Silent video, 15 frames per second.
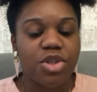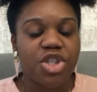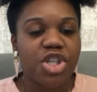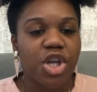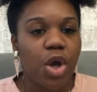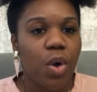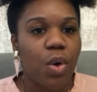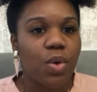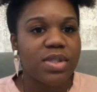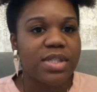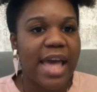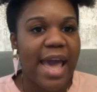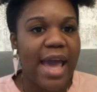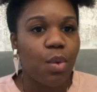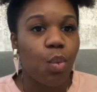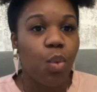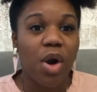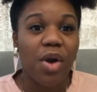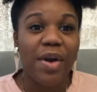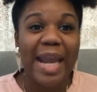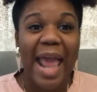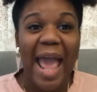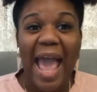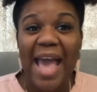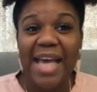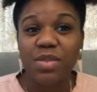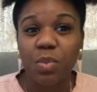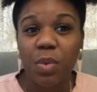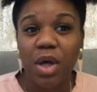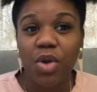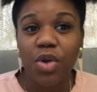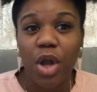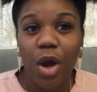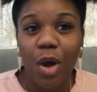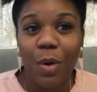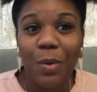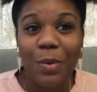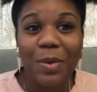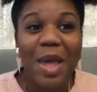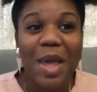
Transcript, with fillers: shows that weren't as well known.